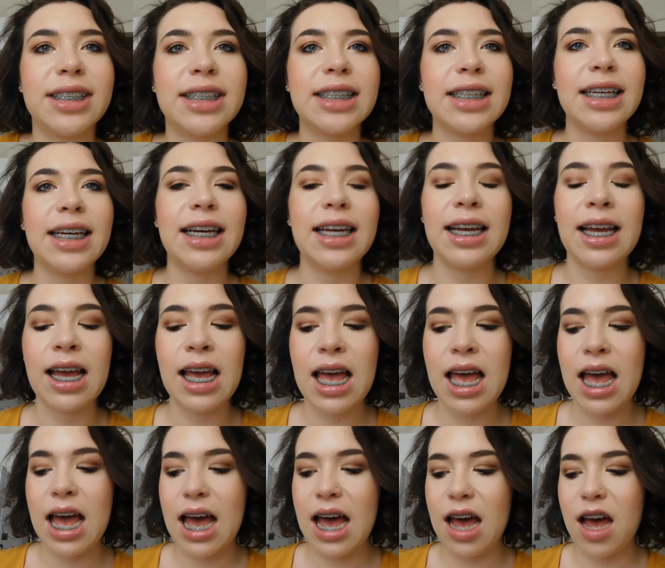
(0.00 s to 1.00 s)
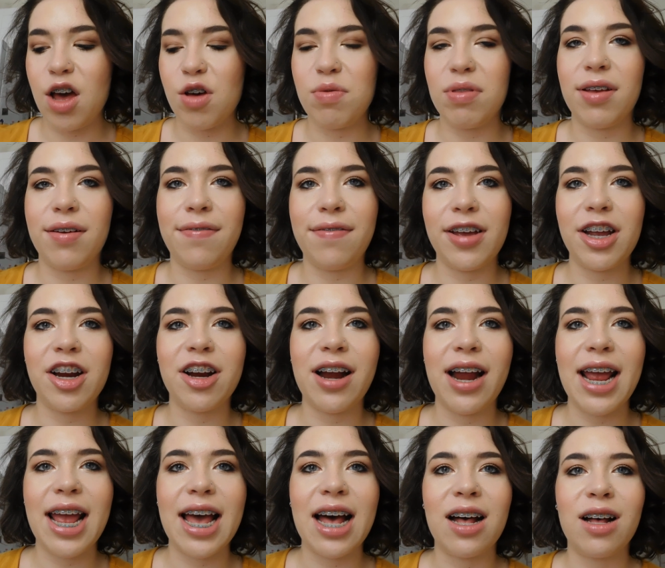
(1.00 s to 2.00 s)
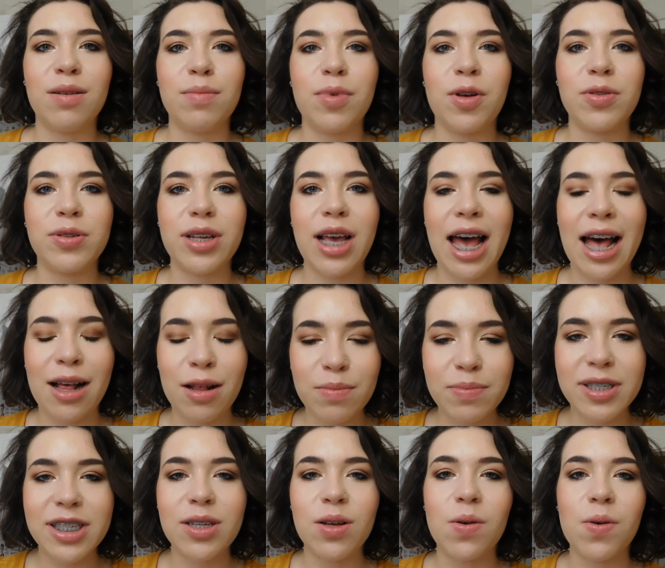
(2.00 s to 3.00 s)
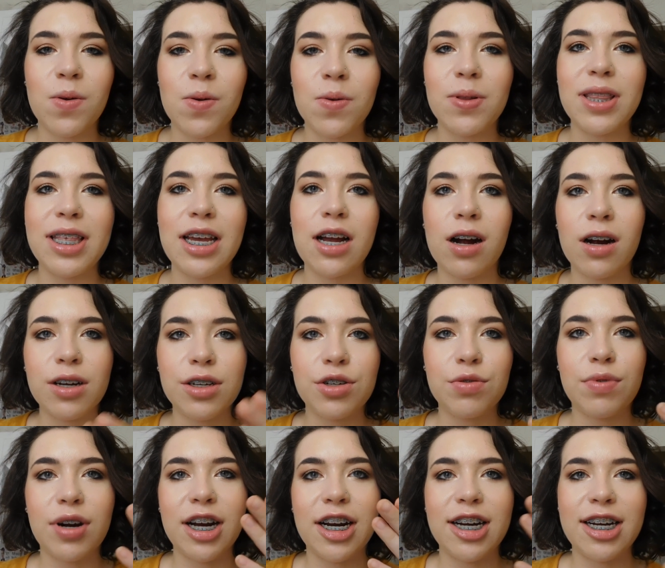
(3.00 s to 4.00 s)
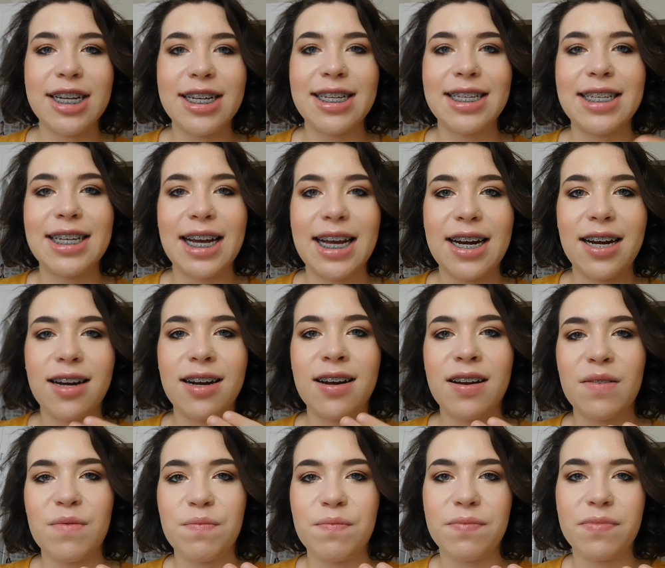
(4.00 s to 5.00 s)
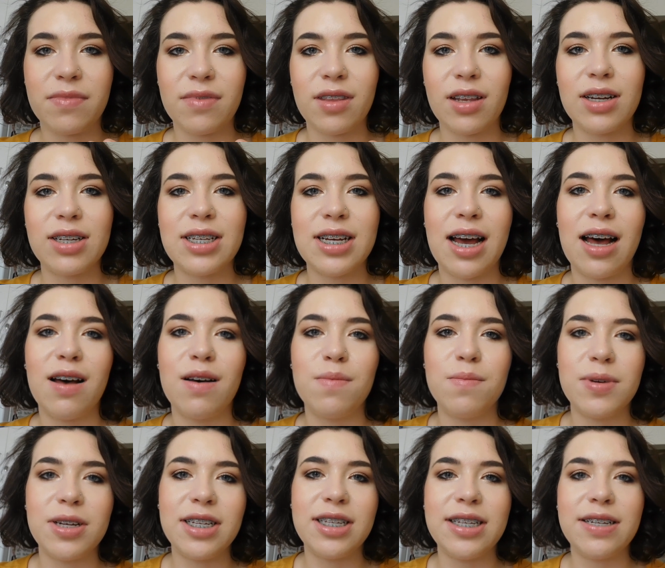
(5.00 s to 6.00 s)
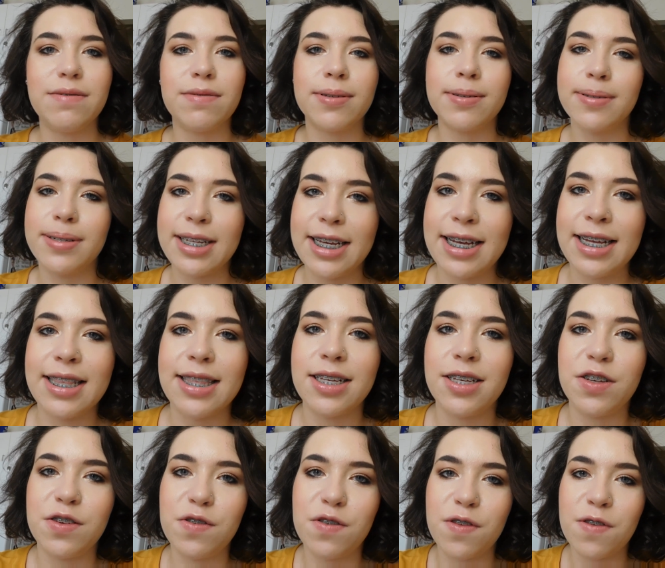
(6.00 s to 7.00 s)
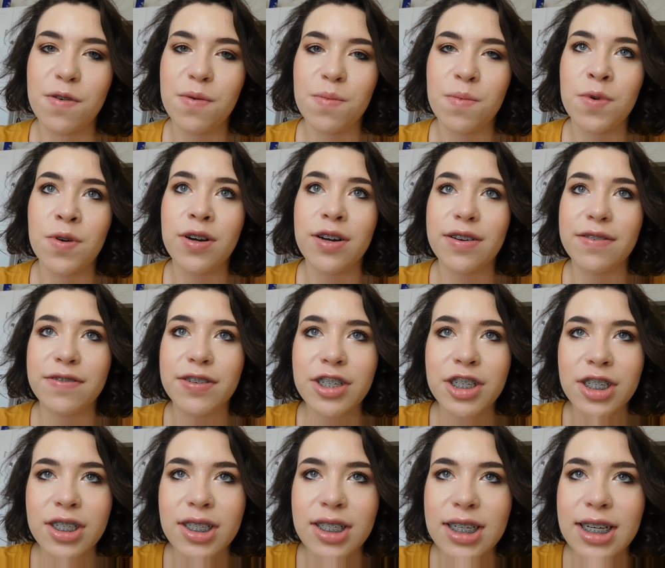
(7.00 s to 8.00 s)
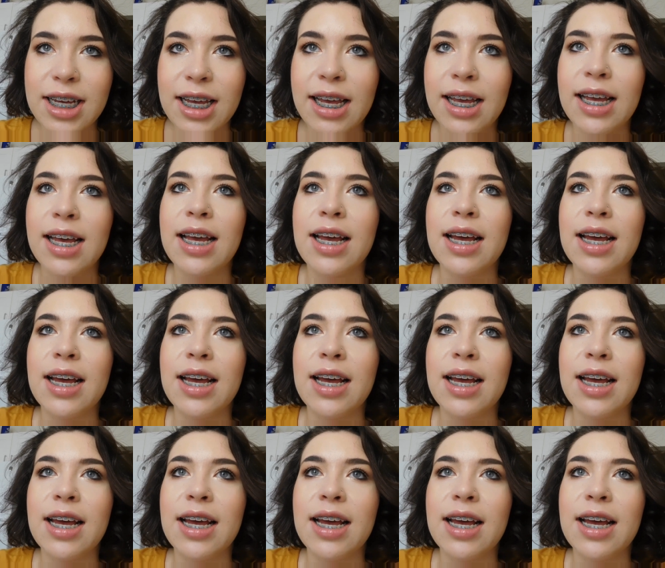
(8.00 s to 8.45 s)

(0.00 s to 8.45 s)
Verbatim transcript: Recently, um, the figure eight help, helps hold the arch wire in tighter to help derotate the tooth more efficiently.